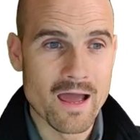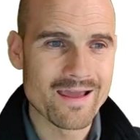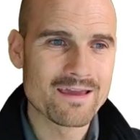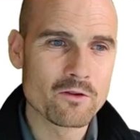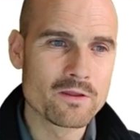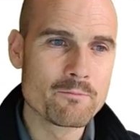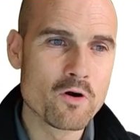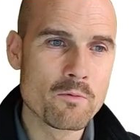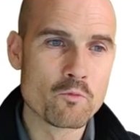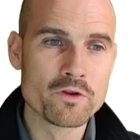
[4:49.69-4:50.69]
I can
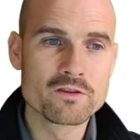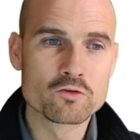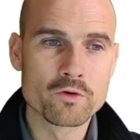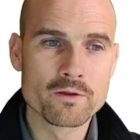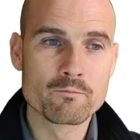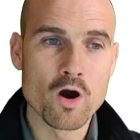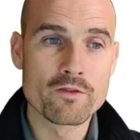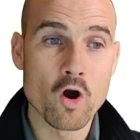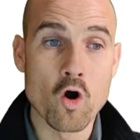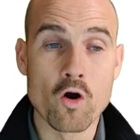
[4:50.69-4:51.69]
enable monitoring mode
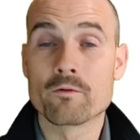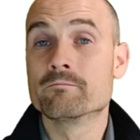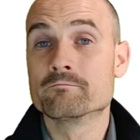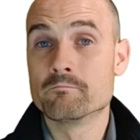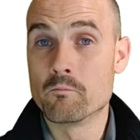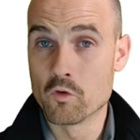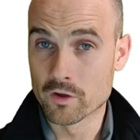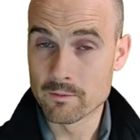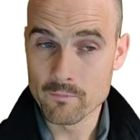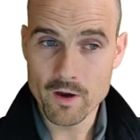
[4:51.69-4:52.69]
or
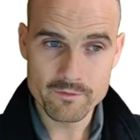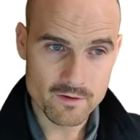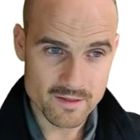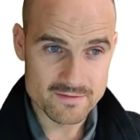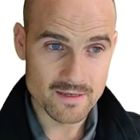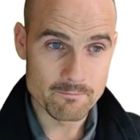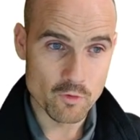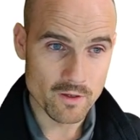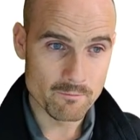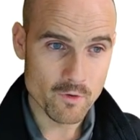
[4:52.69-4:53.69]
blocking mode, let's say
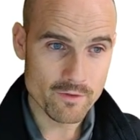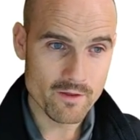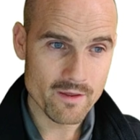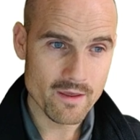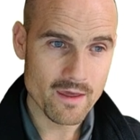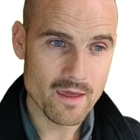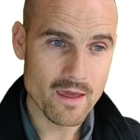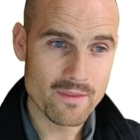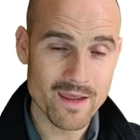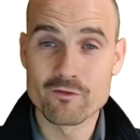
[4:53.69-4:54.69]
blocking mode,
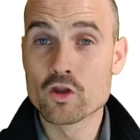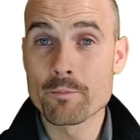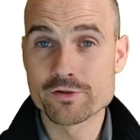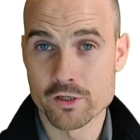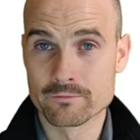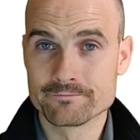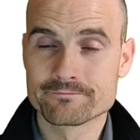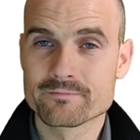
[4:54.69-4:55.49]
and I have an option